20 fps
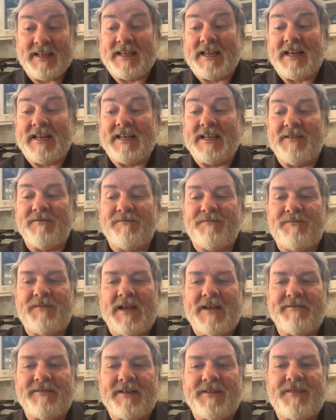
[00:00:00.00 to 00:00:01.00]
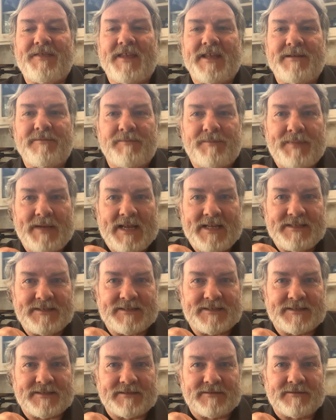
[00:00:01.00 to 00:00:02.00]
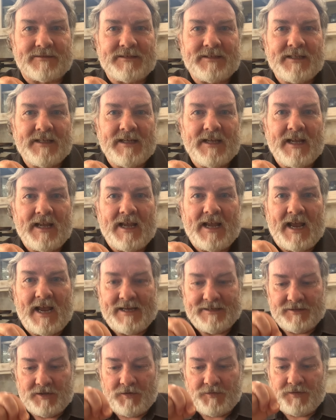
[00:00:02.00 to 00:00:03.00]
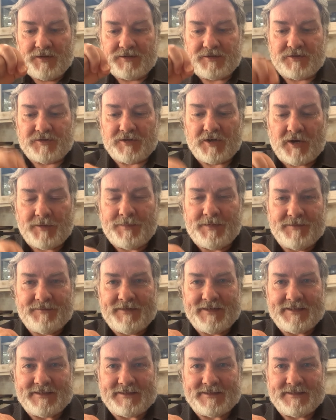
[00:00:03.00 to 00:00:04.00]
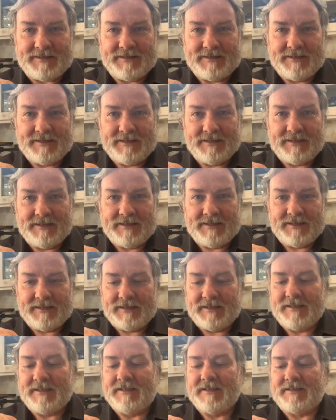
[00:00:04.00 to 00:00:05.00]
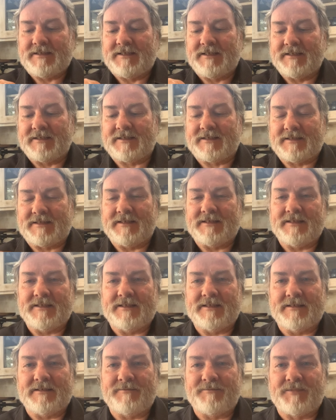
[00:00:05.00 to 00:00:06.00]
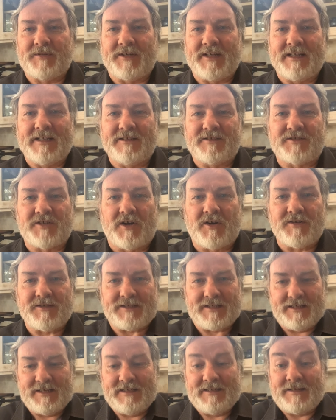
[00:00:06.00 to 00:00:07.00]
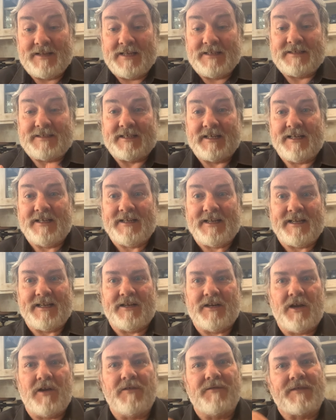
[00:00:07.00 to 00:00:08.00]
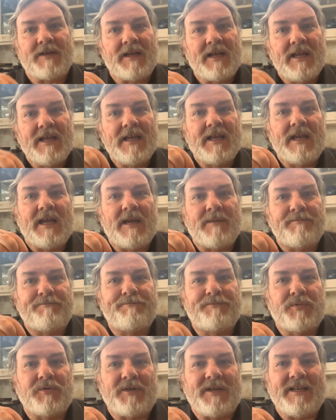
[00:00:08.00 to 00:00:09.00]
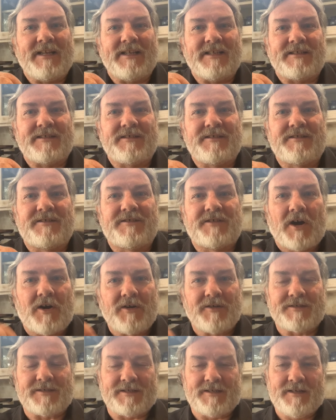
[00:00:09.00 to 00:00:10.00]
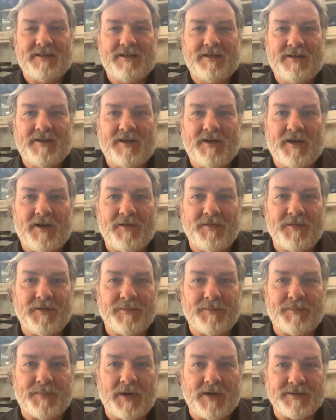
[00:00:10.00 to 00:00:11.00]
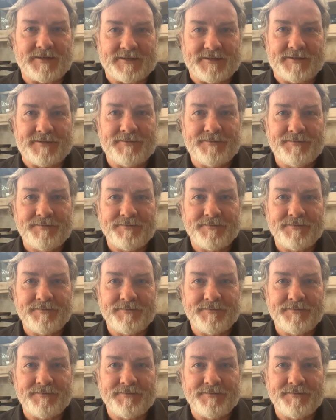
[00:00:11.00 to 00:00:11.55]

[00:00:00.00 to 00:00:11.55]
getting a very thin pencil and on the top of it, just putting a dot, then turning it over and putting a dot on the bottom,